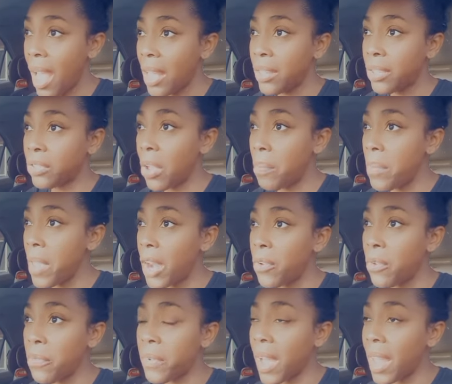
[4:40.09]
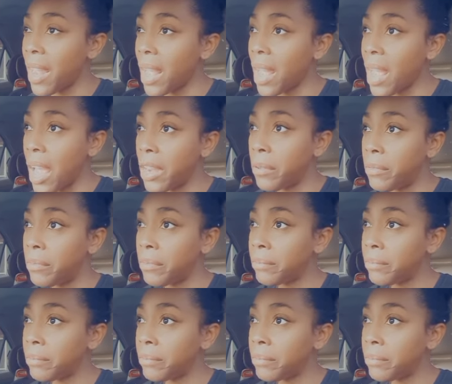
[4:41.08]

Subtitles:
So, may the Father God,